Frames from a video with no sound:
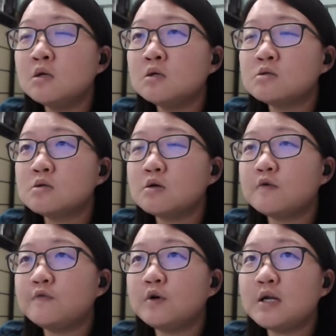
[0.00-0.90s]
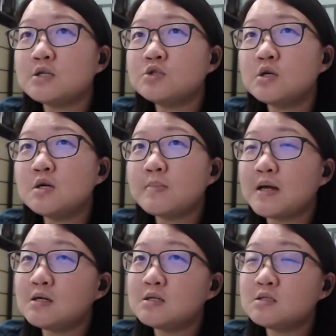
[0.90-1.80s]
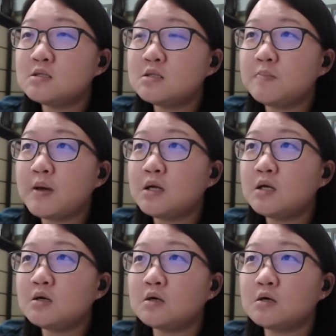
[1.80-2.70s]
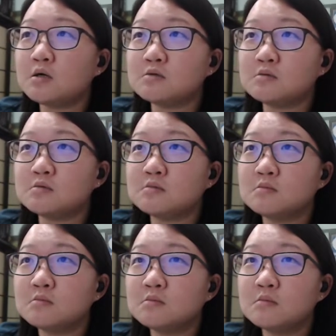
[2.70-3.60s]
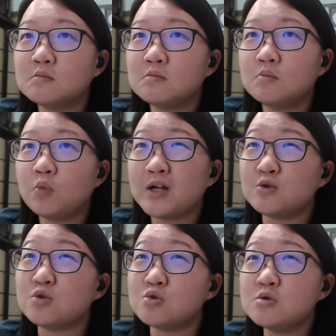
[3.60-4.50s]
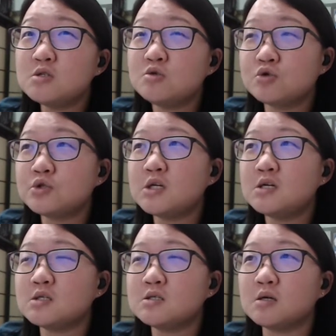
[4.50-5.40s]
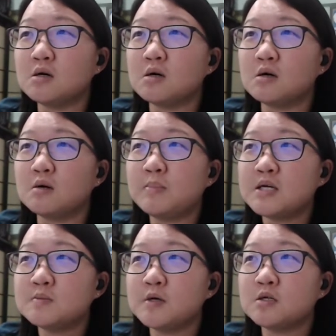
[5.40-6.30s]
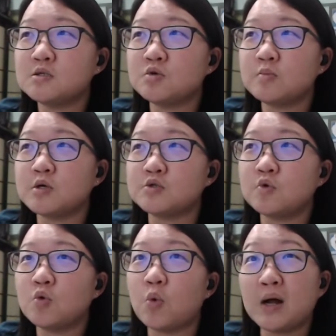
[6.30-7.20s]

So for electronic balance, depending on what you use, usually it's plus minus 0.01.